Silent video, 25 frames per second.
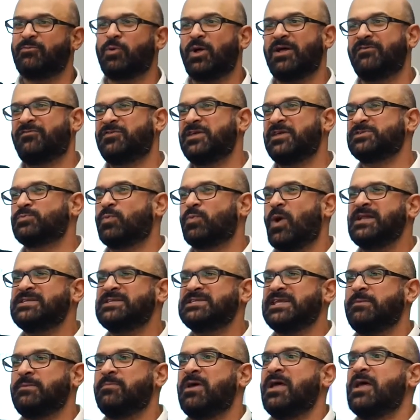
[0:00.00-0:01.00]
And well, if this one
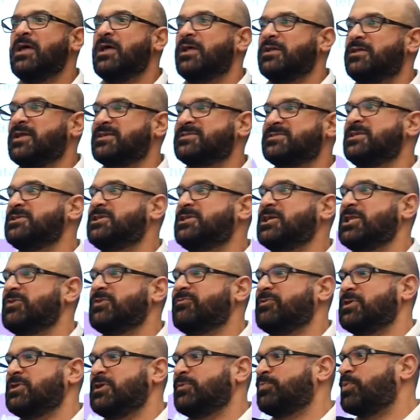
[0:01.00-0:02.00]
team doesn't
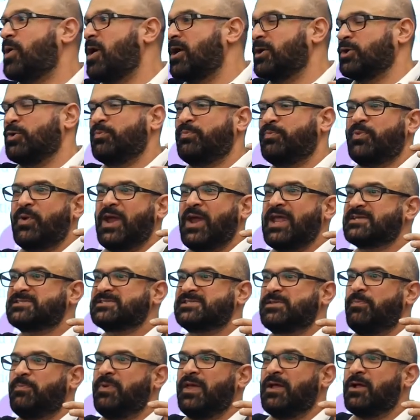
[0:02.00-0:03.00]
deliver their part or breaks
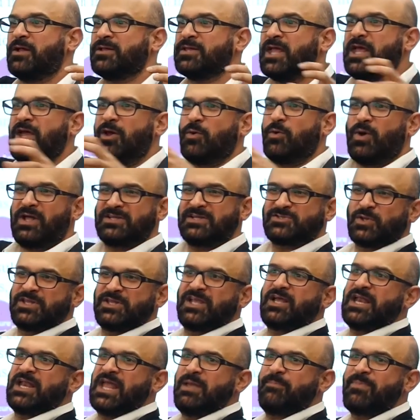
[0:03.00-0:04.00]
the build, well, it's
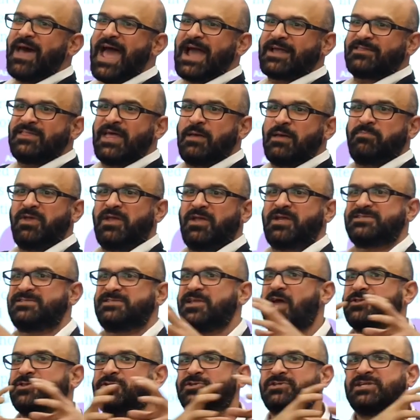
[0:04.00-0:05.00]
only going to impact them because
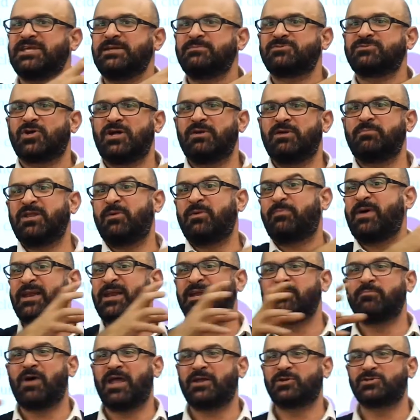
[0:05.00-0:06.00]
the other teams are
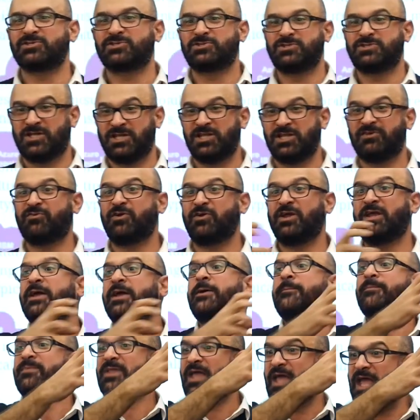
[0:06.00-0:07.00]
independent micro delivering
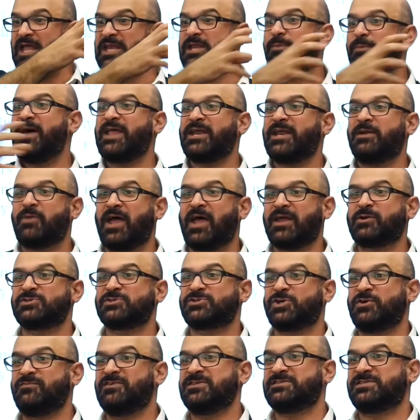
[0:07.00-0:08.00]
independent
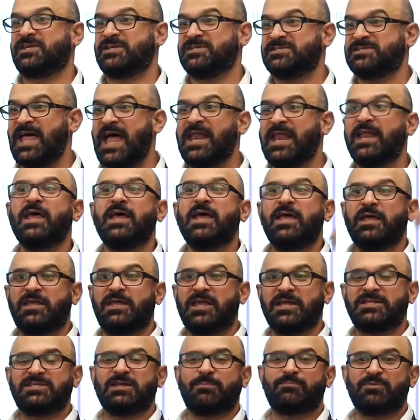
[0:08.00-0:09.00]
microservices that
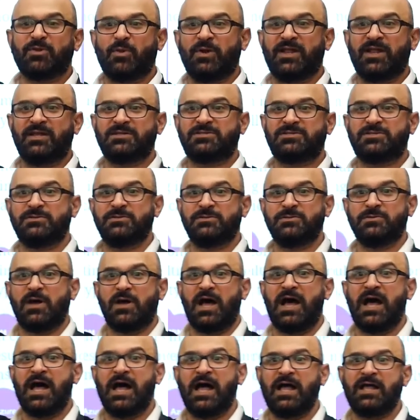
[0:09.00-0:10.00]
get deployed into
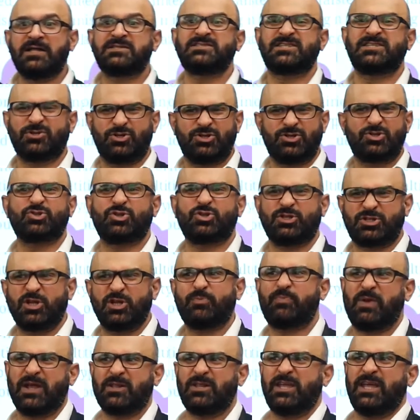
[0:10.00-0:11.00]
uh,
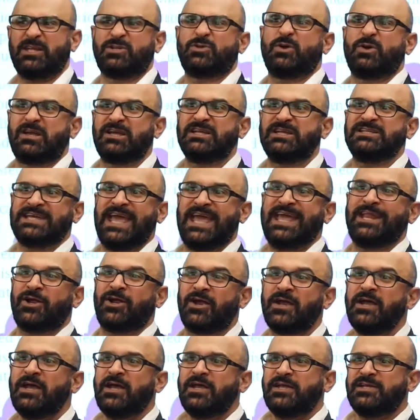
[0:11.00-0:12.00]
typically into a
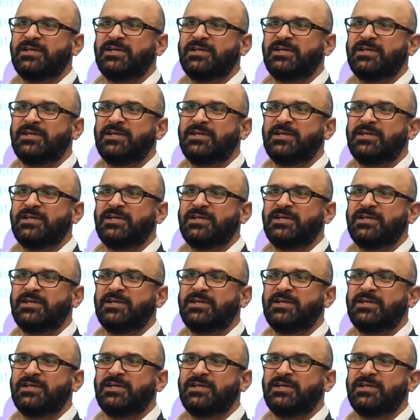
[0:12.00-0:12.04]
container.